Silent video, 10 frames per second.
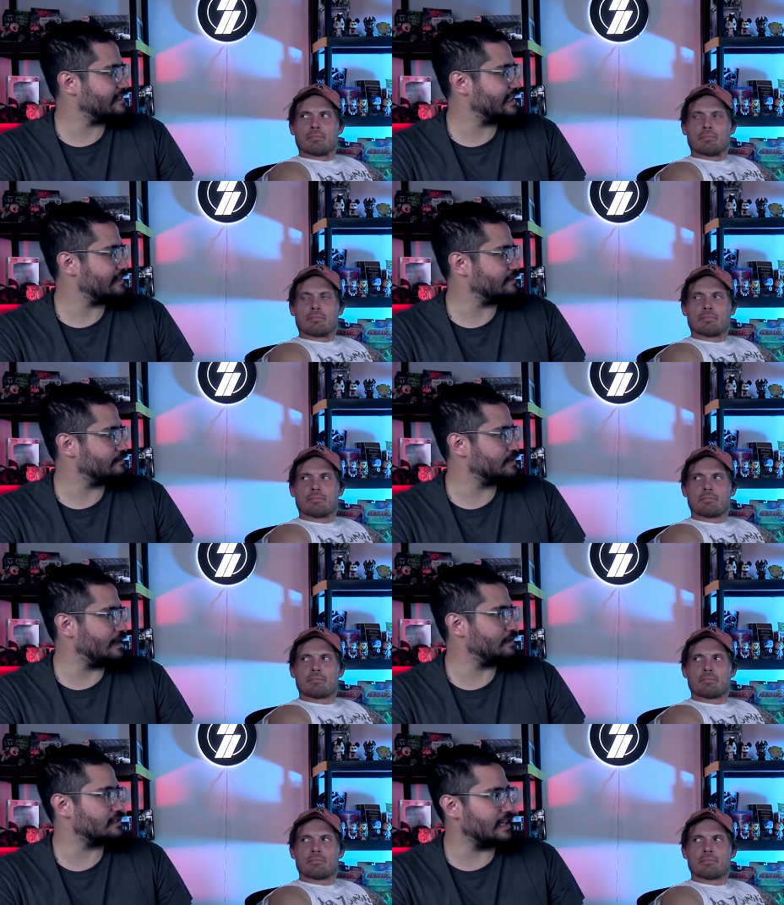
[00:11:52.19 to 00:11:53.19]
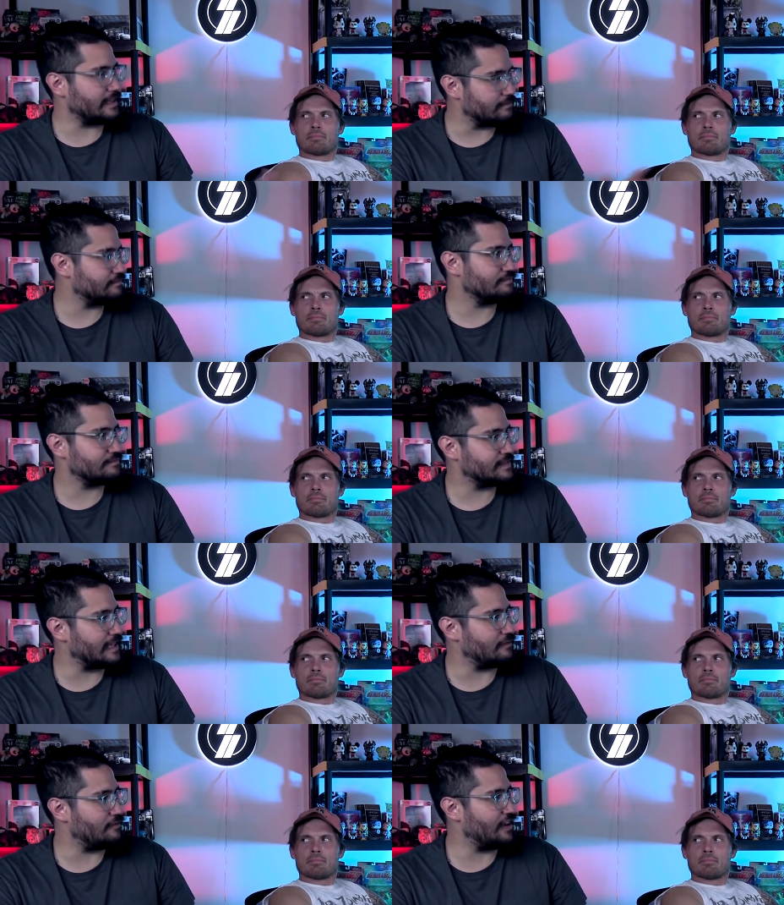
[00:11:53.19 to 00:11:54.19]
Speaker 1: Mm-hmm. And Jabba's like
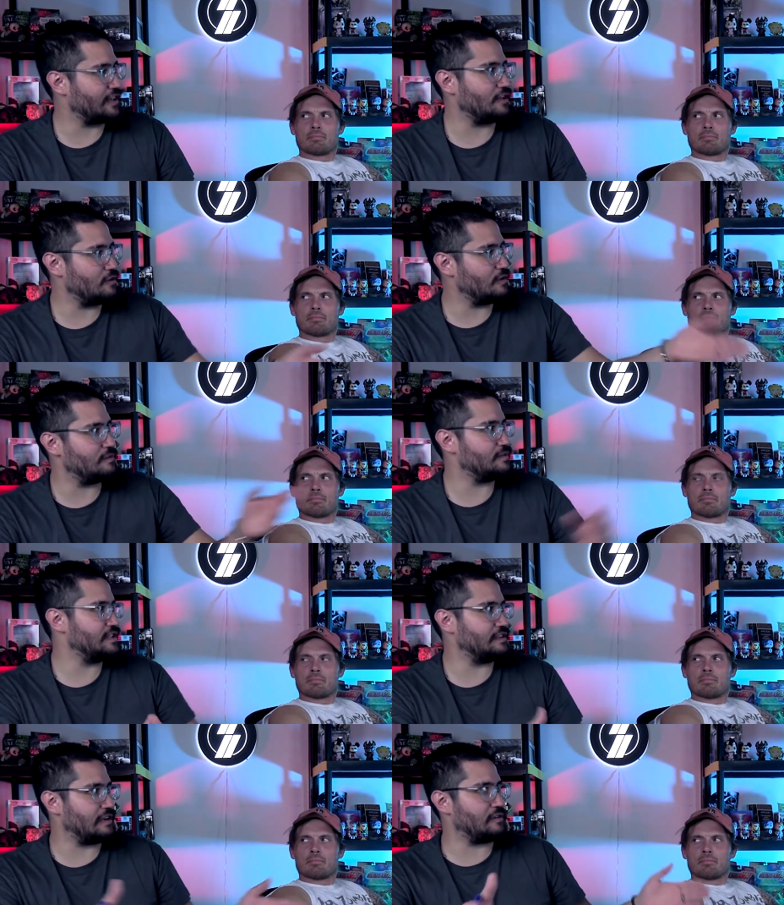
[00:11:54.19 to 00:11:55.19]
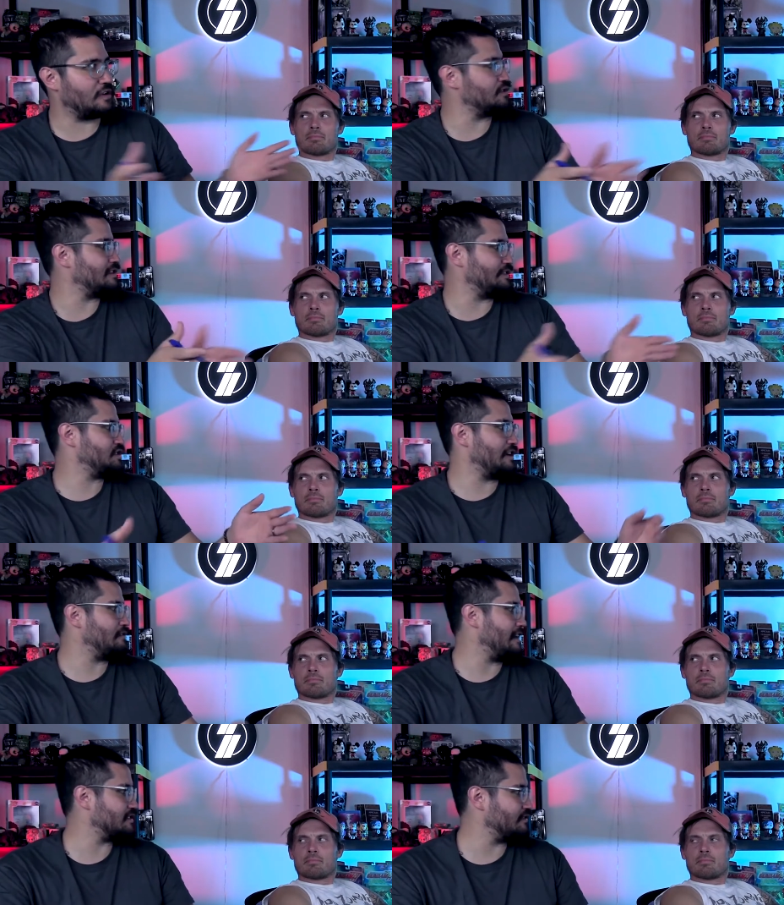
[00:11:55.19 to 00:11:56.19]
saying, "Well, fuck you," or like we're closing off these
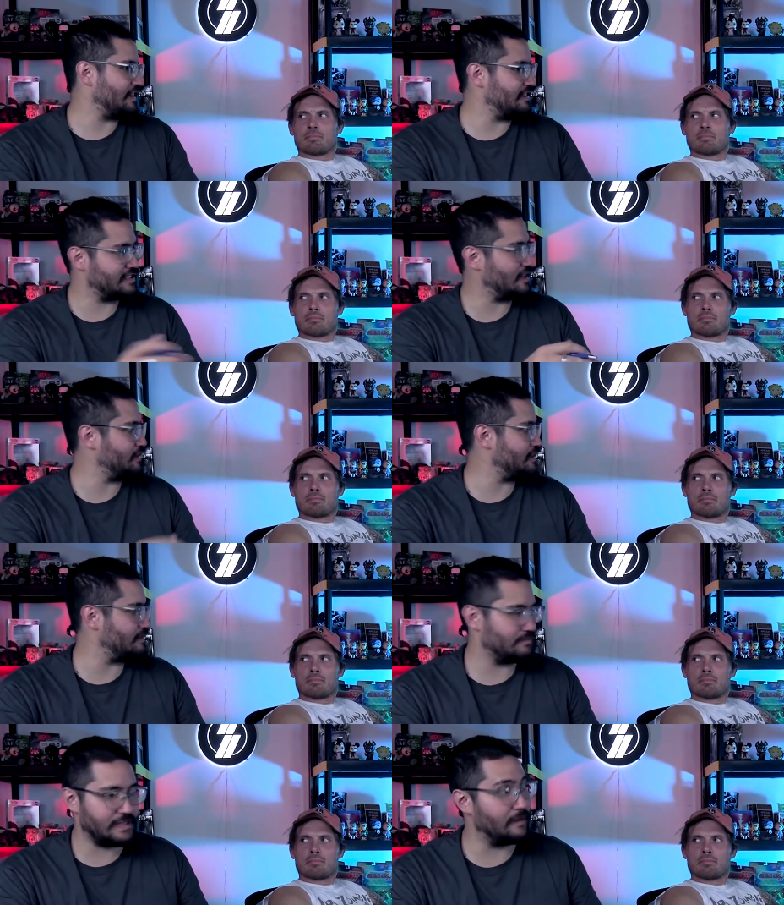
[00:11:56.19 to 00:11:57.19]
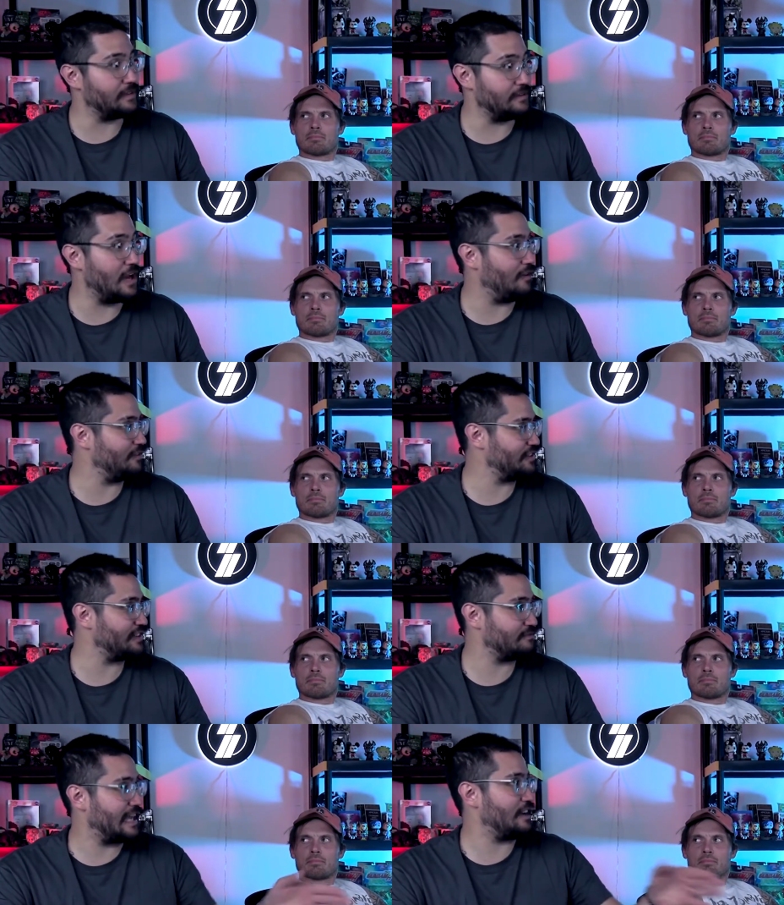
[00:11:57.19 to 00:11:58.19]
trade routes. So Vader has to go there to tell him that no, you
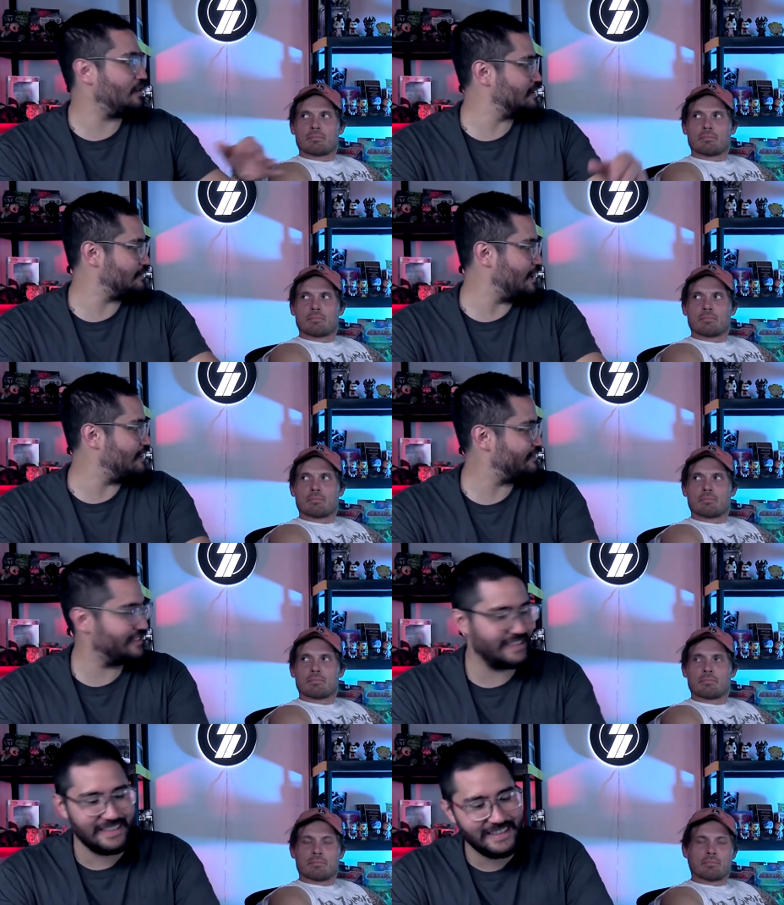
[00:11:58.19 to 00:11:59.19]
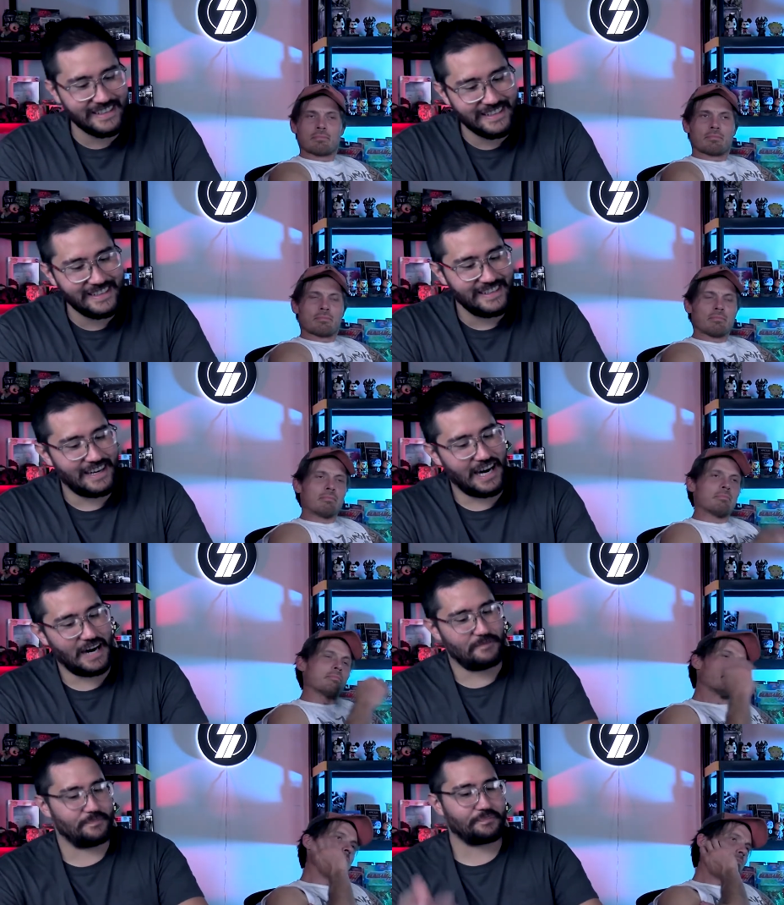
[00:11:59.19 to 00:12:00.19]
can't close them off.
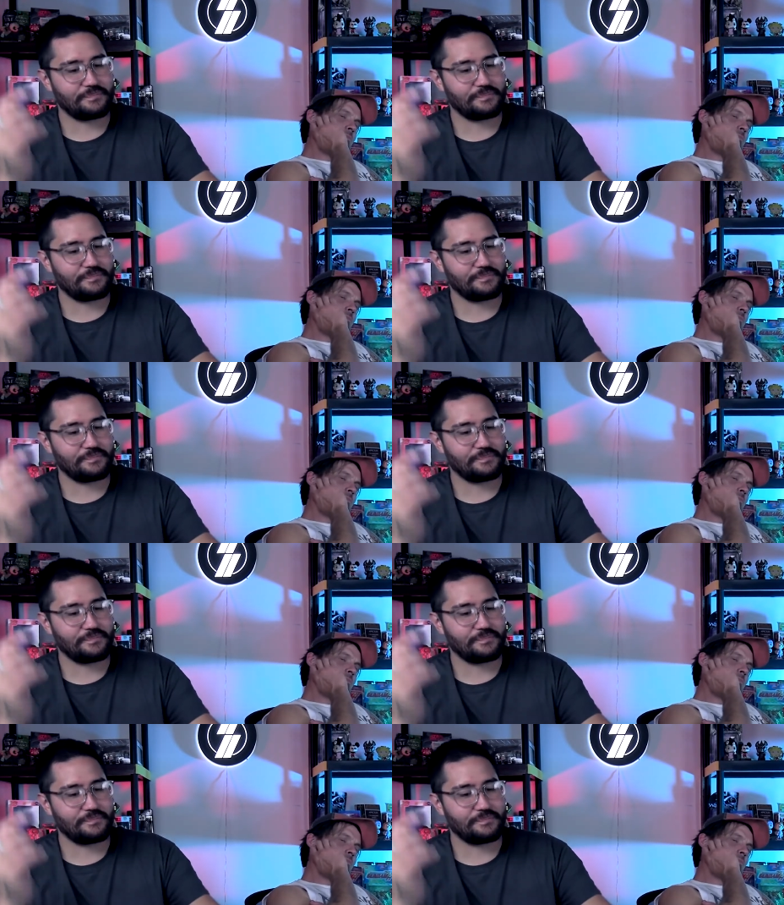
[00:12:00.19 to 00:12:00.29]
Um,